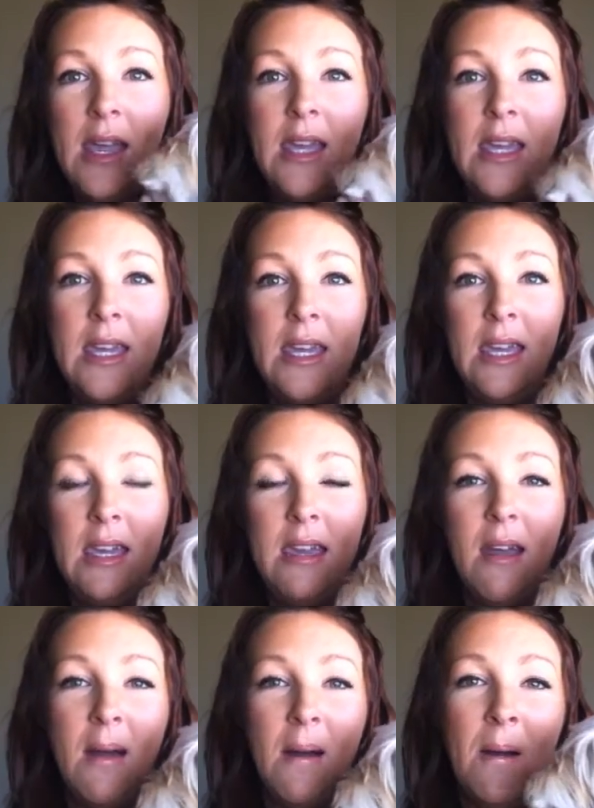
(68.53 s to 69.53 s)

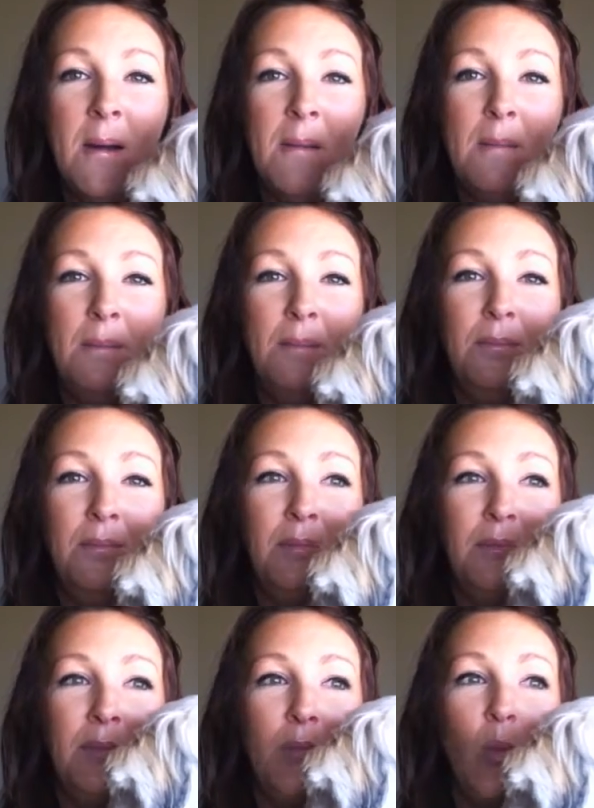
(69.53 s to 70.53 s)
He um,
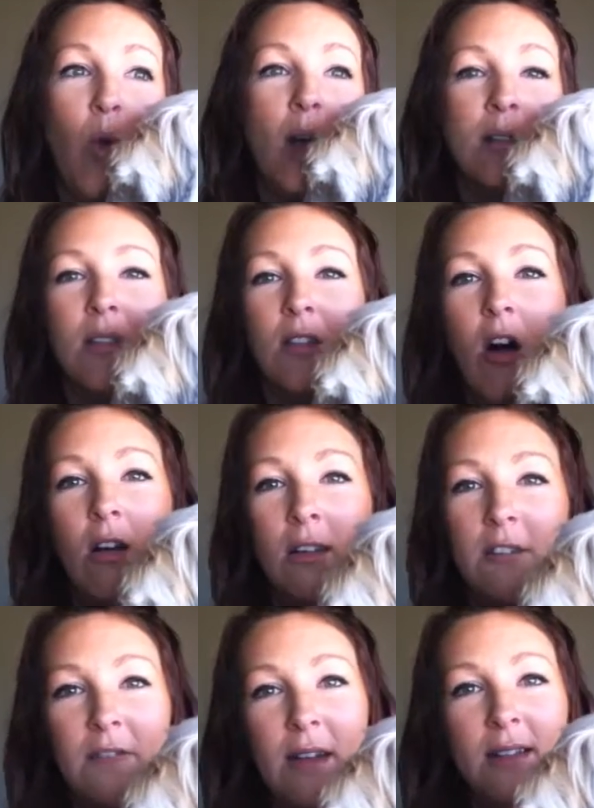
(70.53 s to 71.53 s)
walks
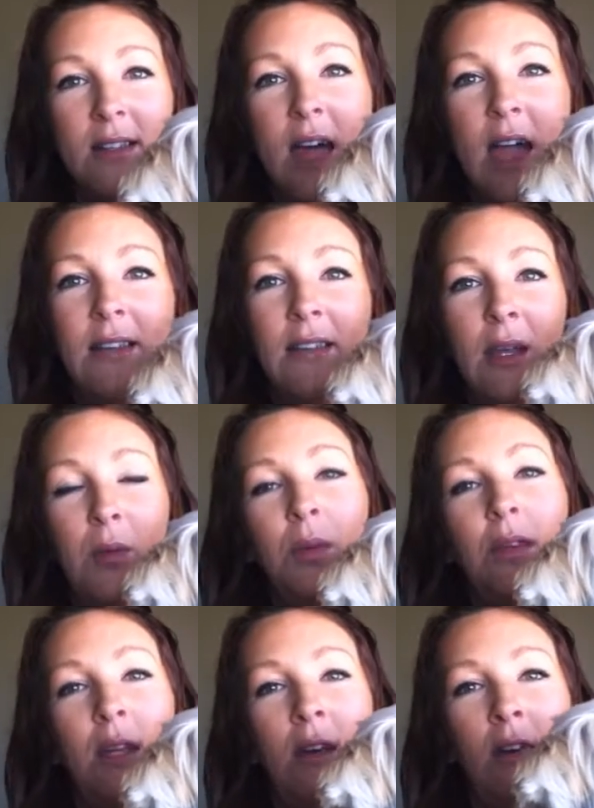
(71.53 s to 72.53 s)
along the fence line like
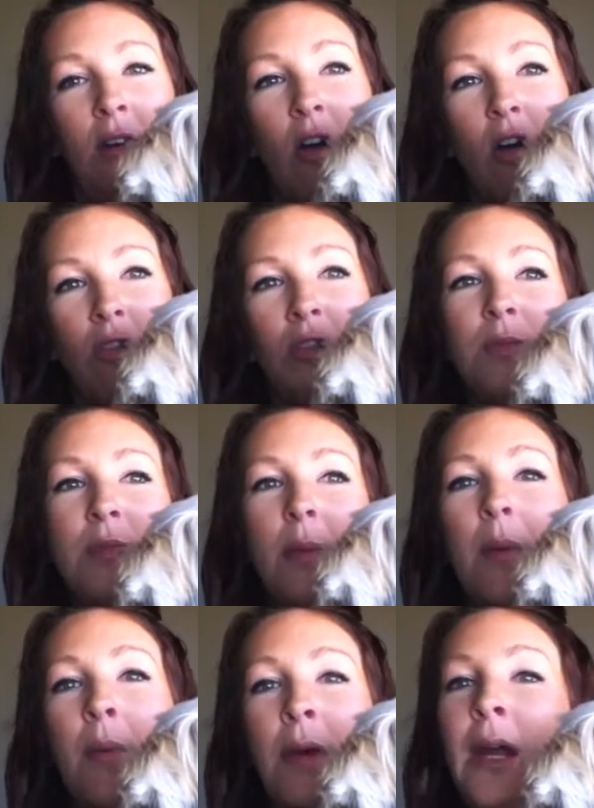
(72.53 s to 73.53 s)
when they're all grouped
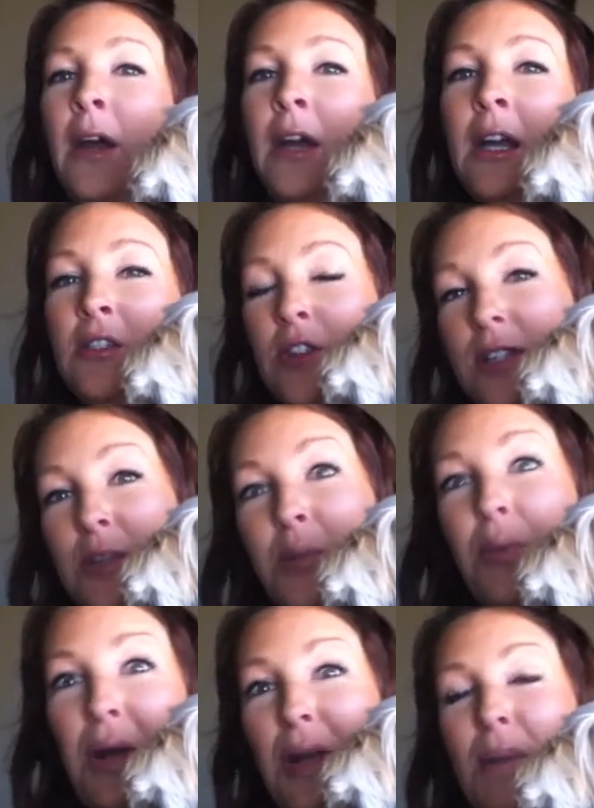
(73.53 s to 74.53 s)
up in one area and tries to
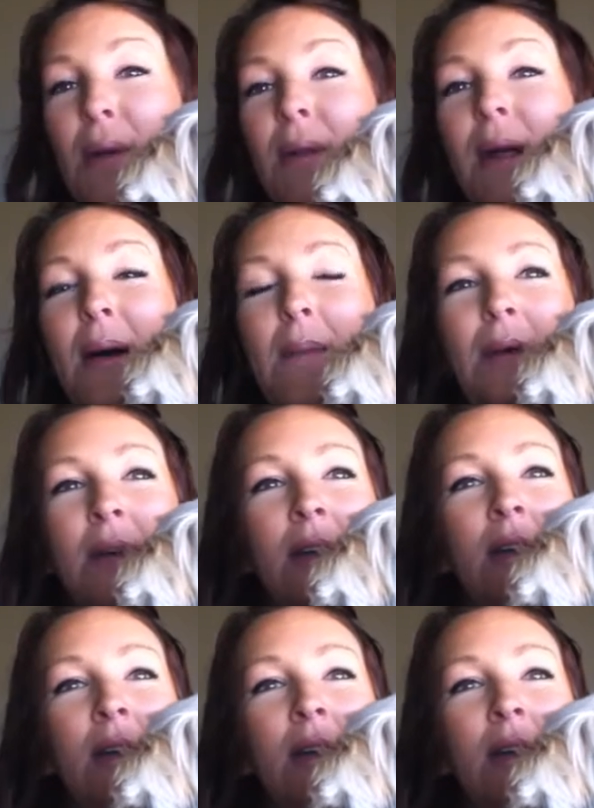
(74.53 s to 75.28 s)
break them all up.